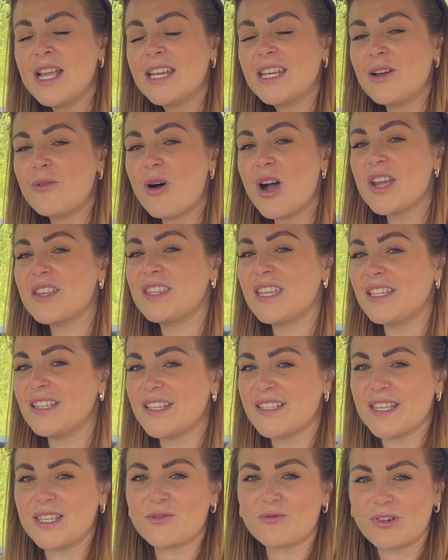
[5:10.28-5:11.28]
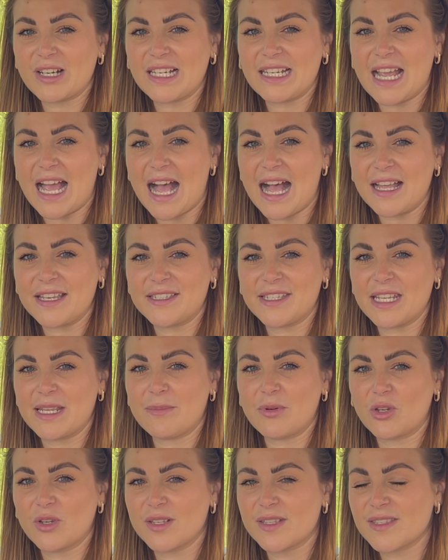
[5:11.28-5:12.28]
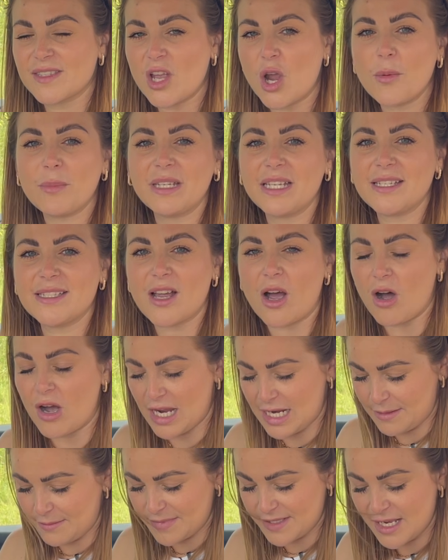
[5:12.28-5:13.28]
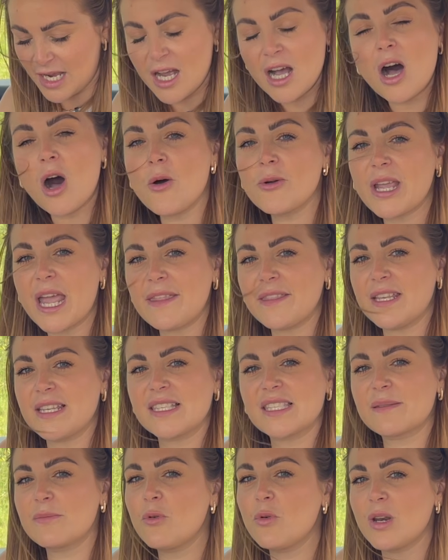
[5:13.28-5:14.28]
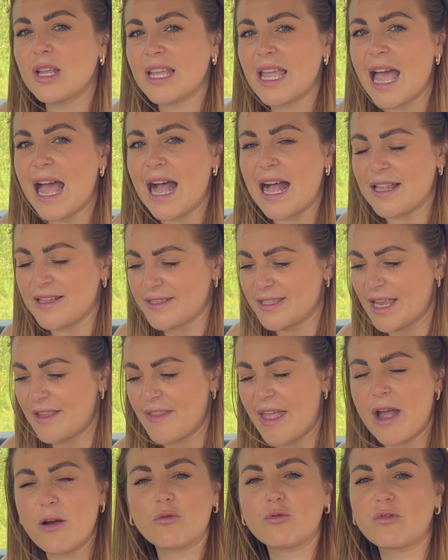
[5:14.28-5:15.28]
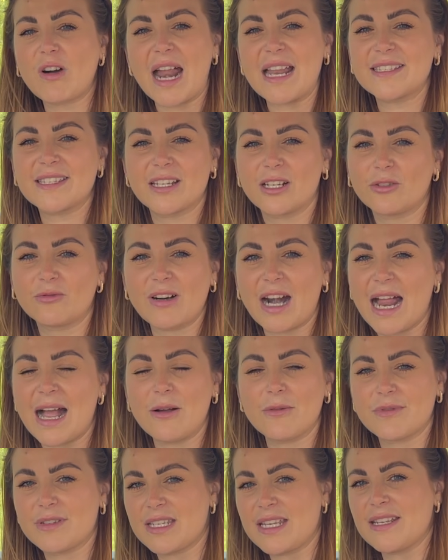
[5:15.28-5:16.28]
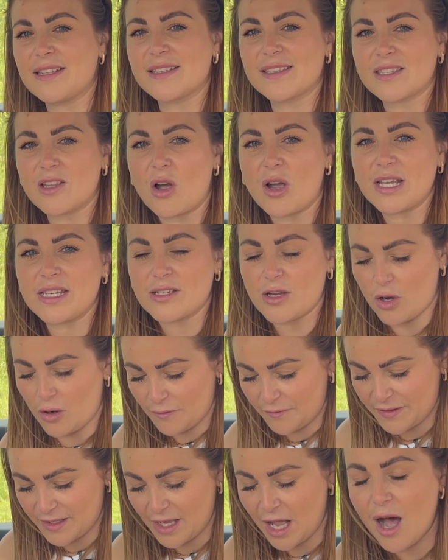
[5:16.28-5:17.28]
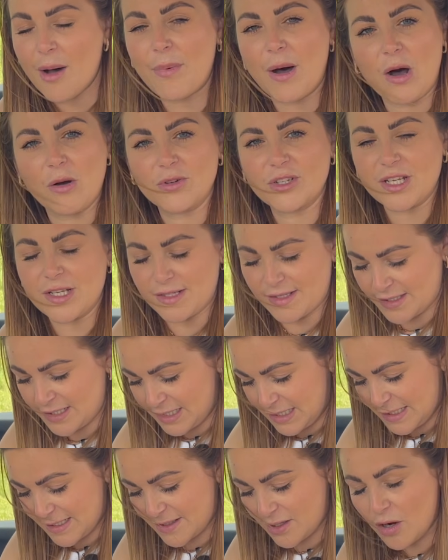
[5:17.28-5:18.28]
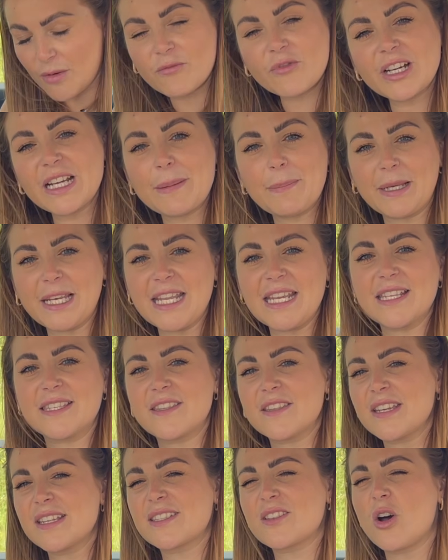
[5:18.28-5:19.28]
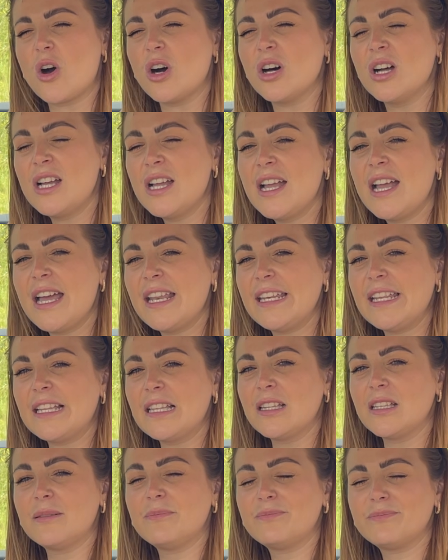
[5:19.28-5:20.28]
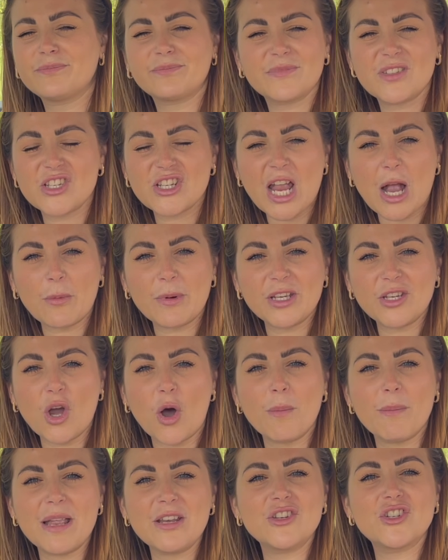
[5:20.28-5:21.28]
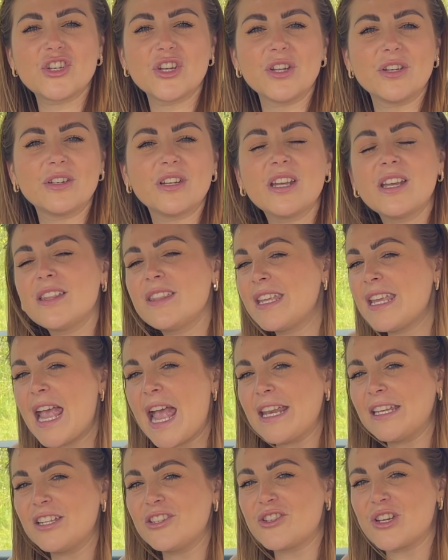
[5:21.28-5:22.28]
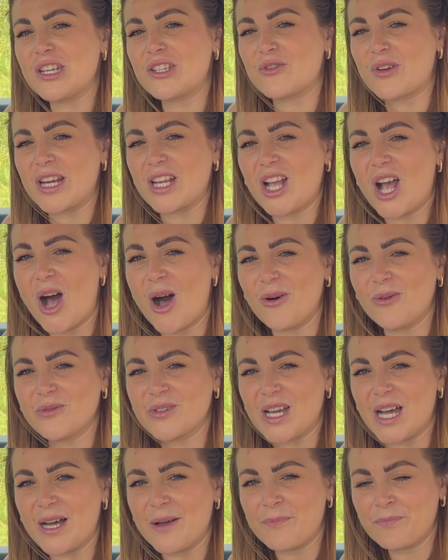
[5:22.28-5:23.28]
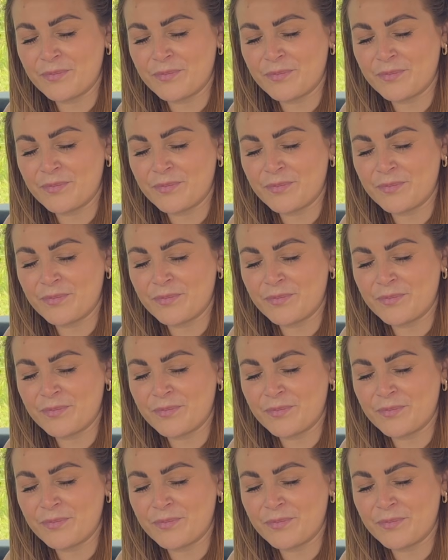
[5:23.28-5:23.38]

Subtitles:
Now I think this is really handy because so many times I'll get these smaller cans and they'll rattle around inside of the cup holders. So I'm really pleased that it's got a little, shall we not mention, the energy drink holder.